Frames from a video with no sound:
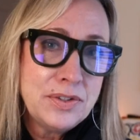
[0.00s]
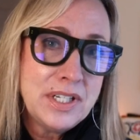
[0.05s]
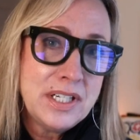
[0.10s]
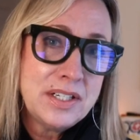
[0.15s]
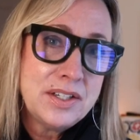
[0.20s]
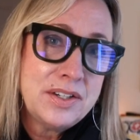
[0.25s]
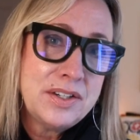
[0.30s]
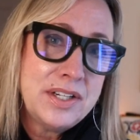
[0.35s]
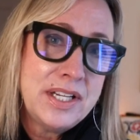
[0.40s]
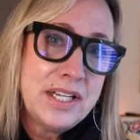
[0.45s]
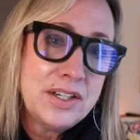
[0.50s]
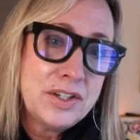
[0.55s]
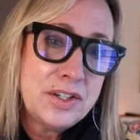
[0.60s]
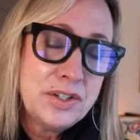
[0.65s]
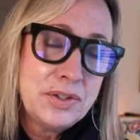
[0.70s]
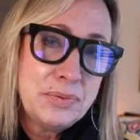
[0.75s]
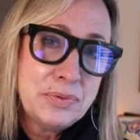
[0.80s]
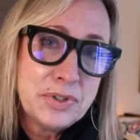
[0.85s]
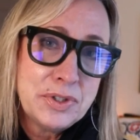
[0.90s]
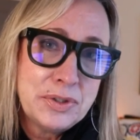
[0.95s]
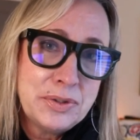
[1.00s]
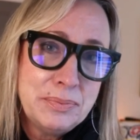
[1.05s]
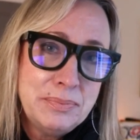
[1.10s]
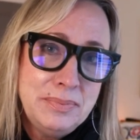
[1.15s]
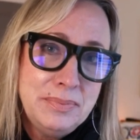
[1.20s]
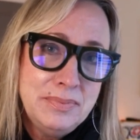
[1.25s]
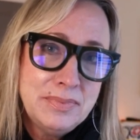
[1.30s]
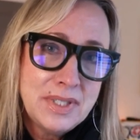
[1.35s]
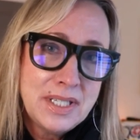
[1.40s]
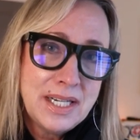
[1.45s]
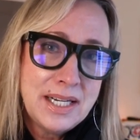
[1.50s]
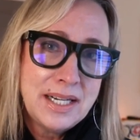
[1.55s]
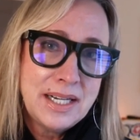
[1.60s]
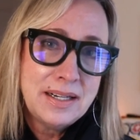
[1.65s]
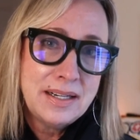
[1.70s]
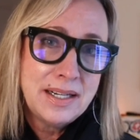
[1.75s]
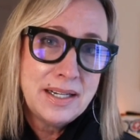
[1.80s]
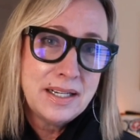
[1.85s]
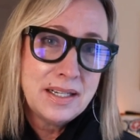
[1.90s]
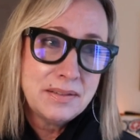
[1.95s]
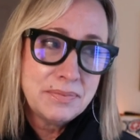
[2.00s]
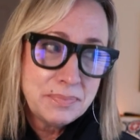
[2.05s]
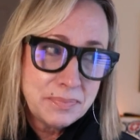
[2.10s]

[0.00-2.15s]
and a good room, and